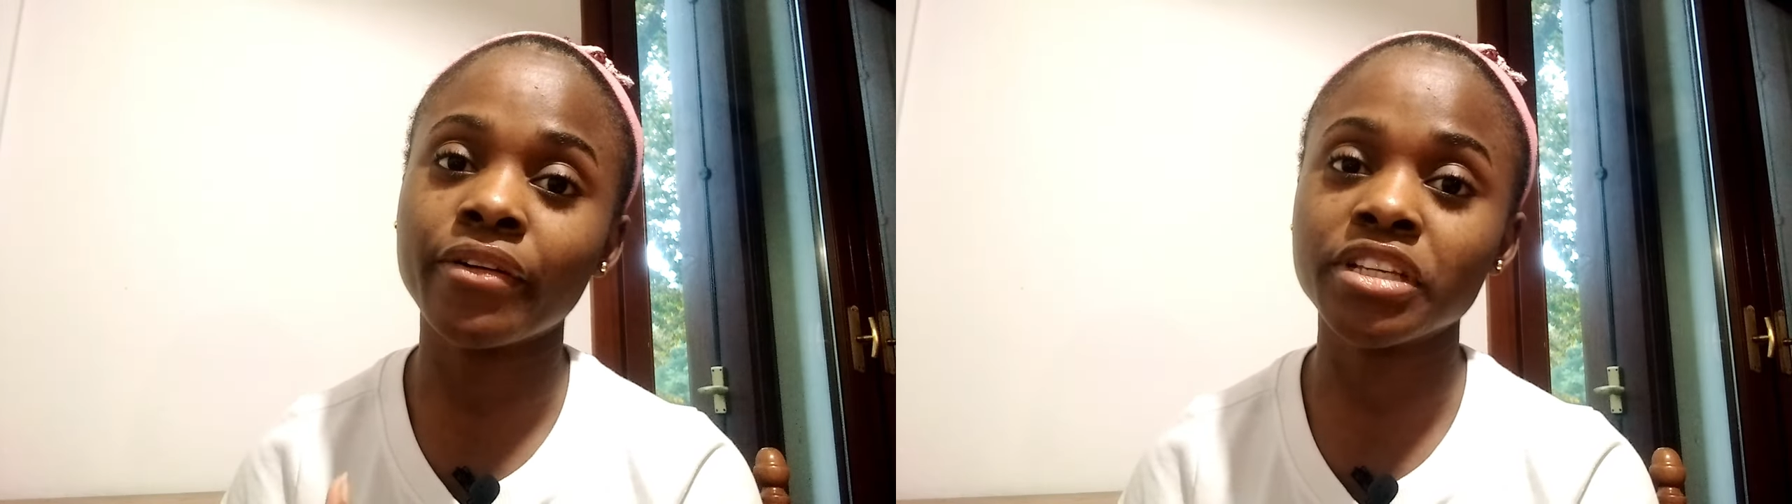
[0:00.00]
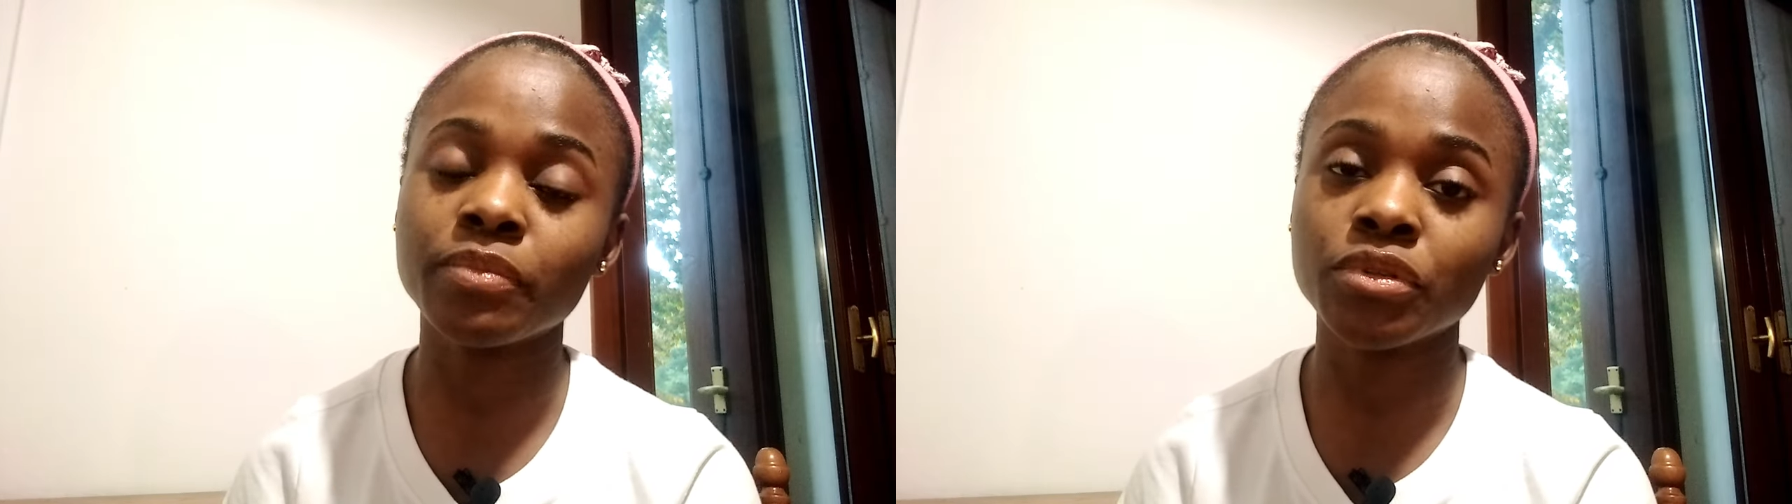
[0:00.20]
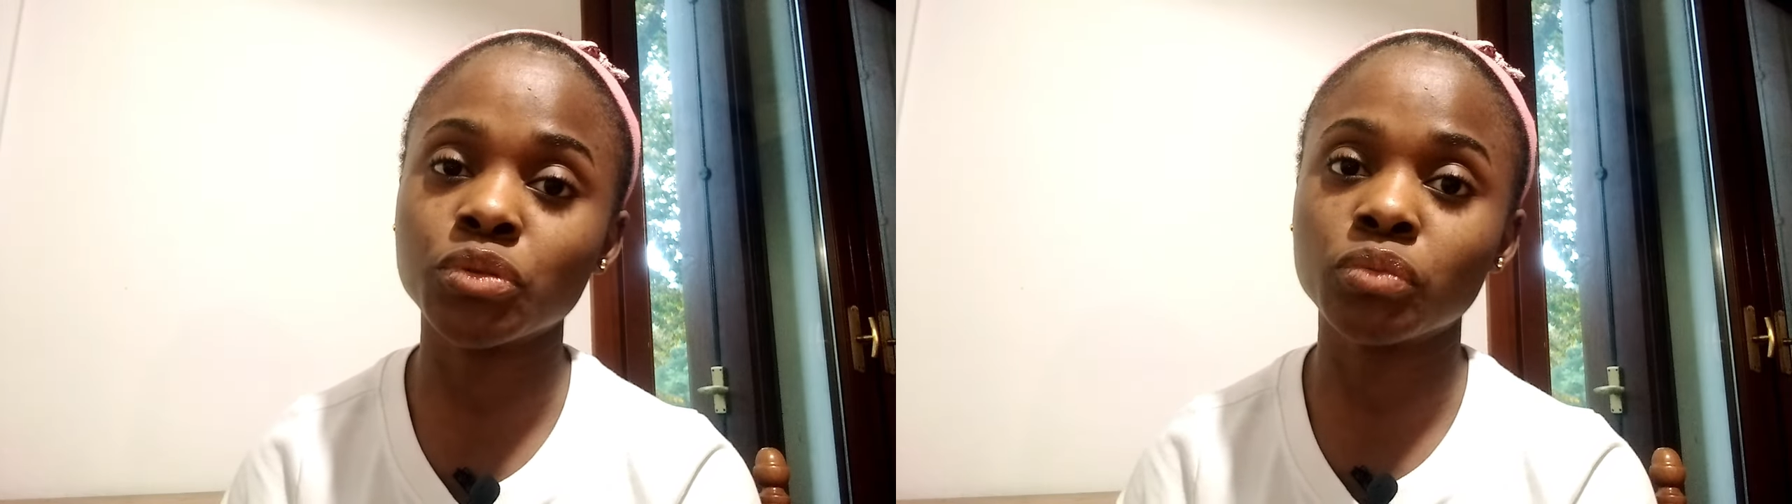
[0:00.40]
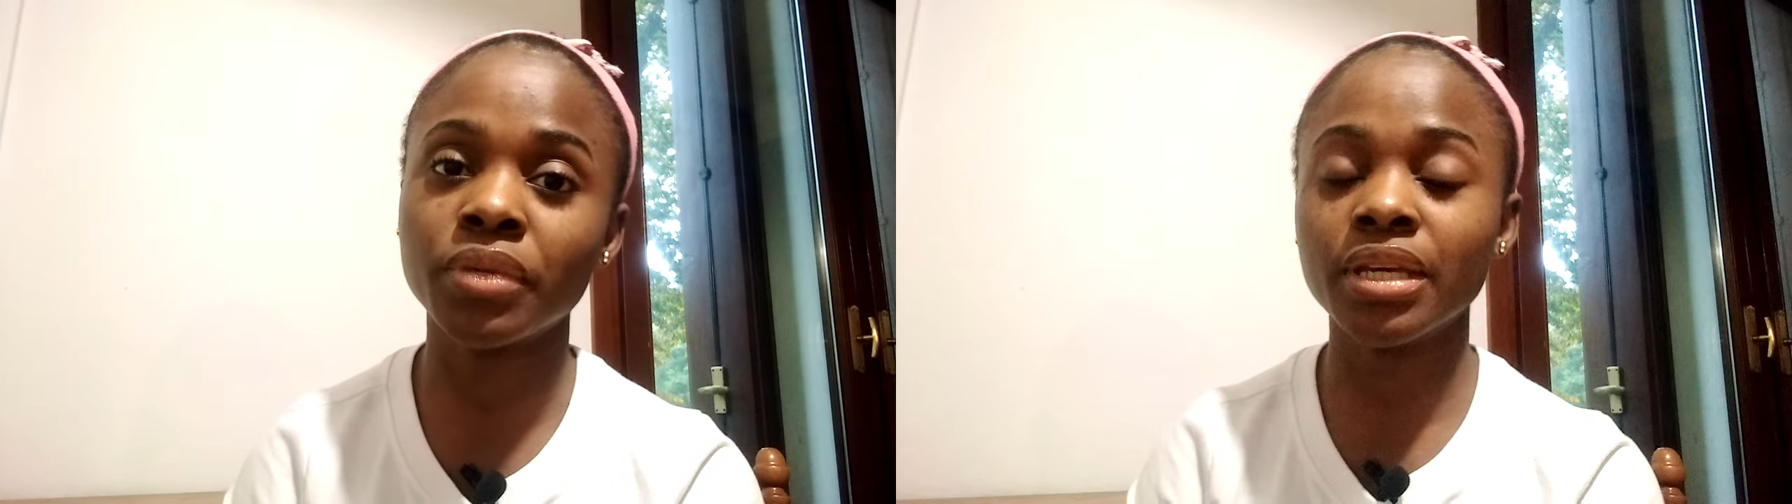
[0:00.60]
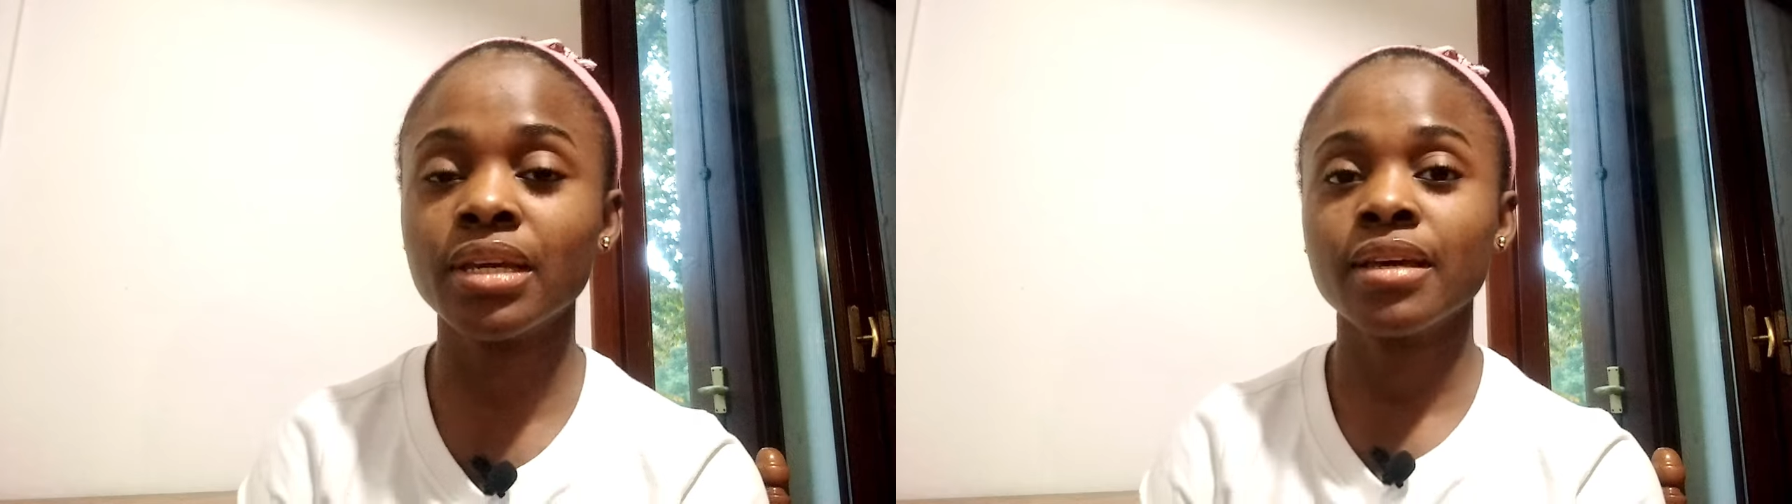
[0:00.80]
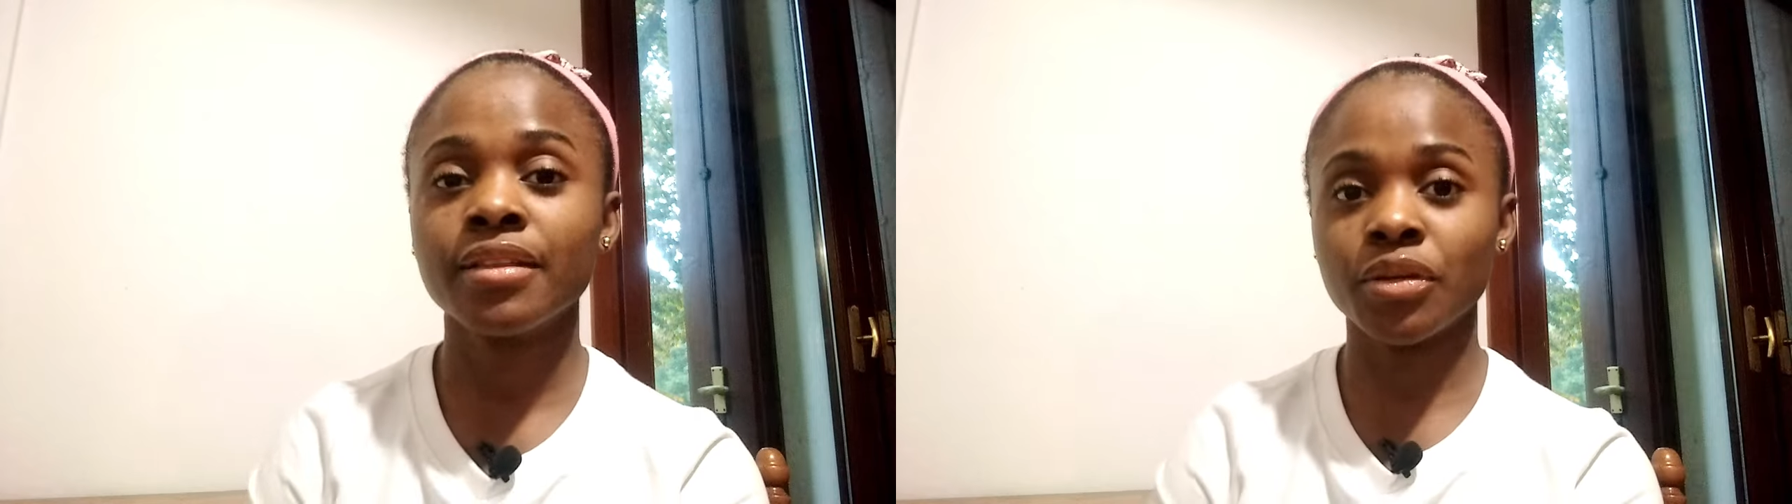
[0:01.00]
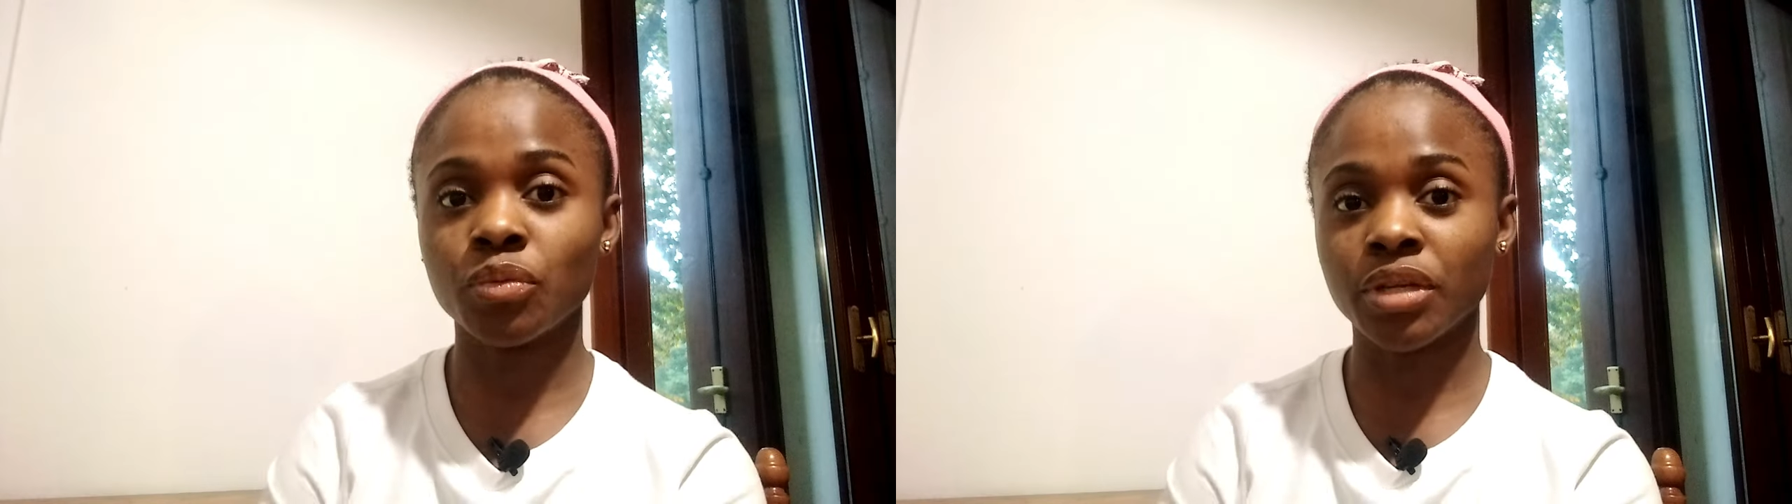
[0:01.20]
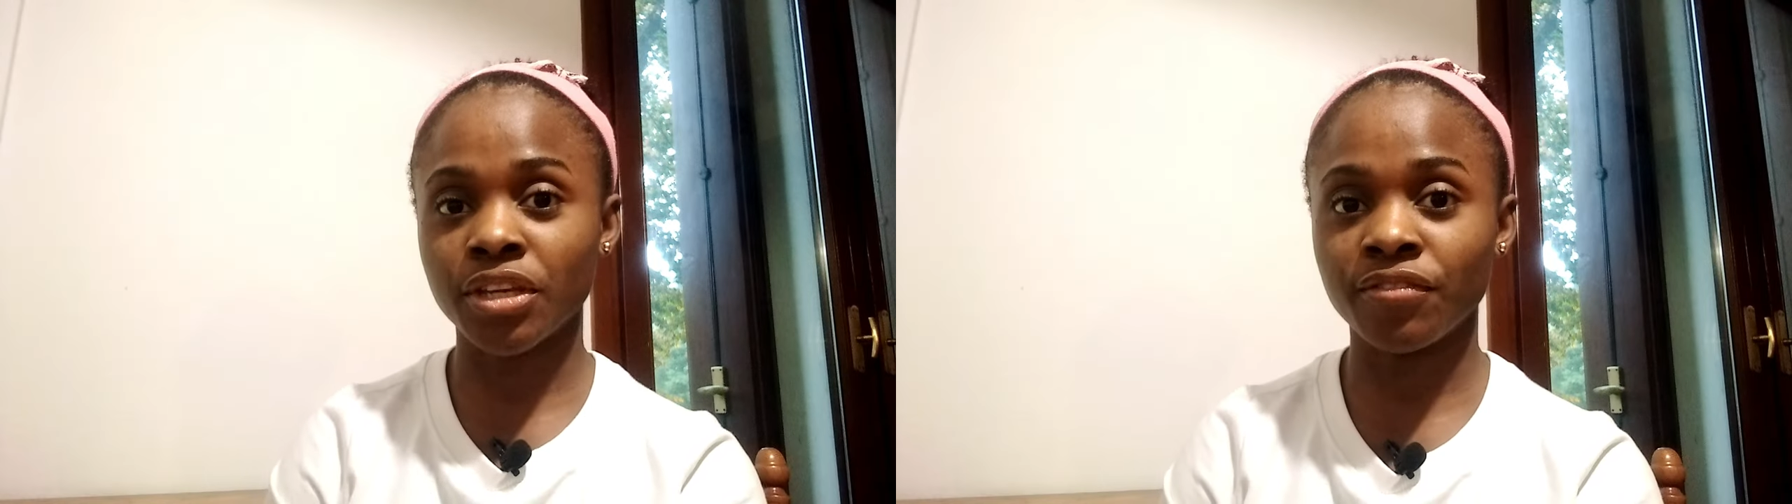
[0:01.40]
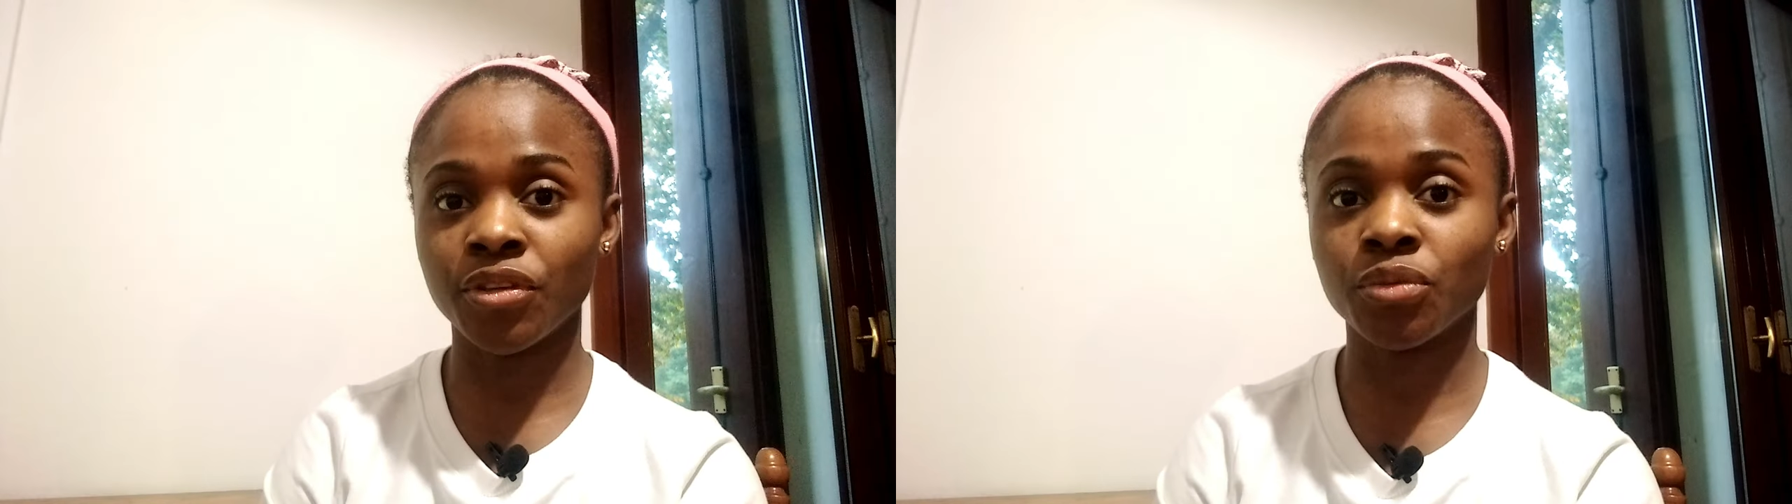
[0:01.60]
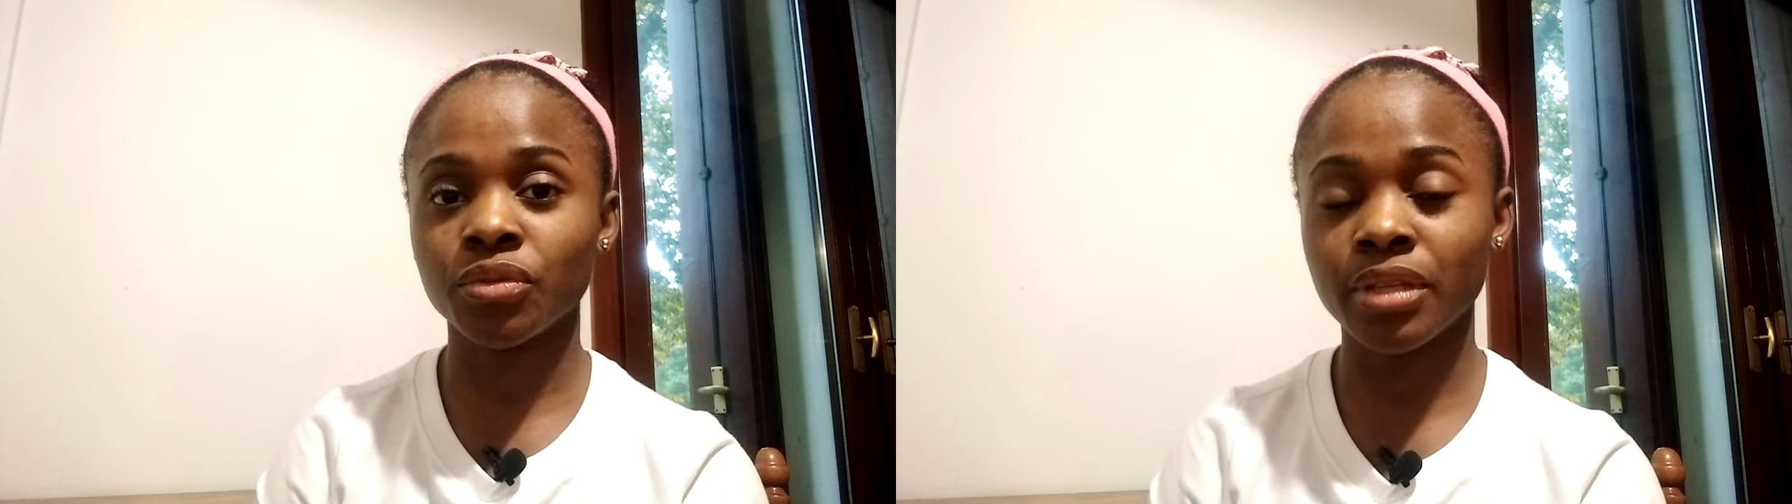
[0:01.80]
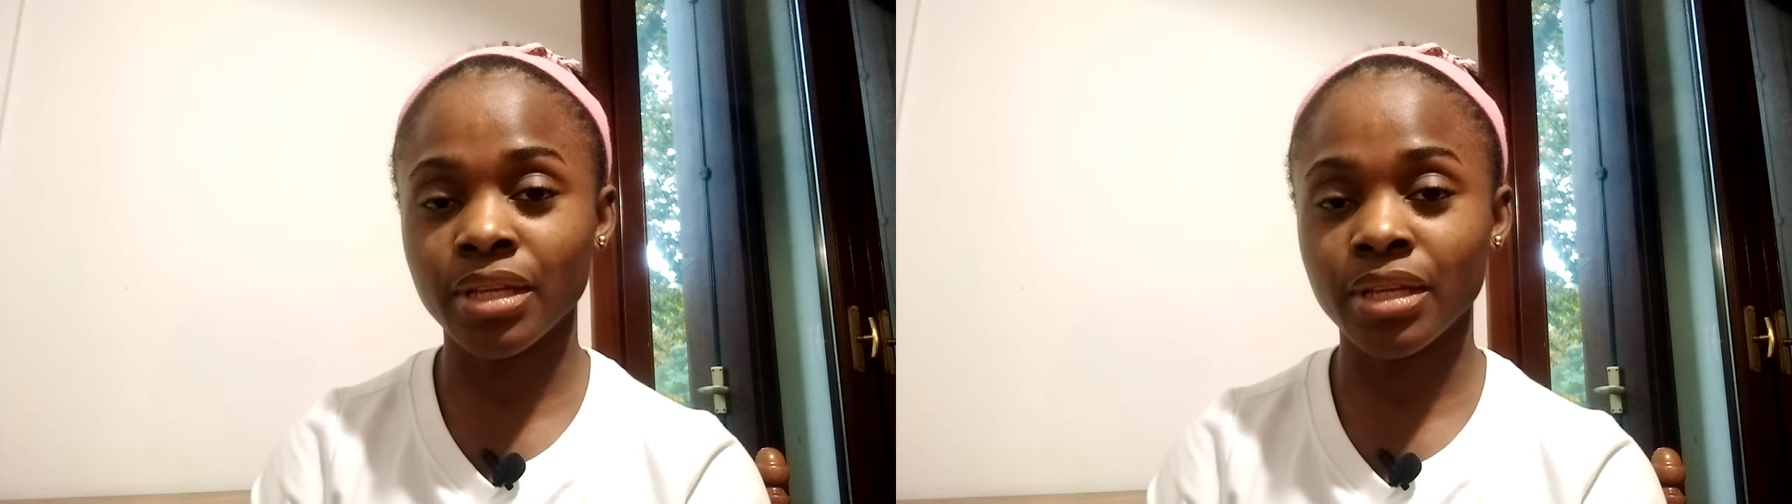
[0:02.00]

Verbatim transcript: response will be they will give you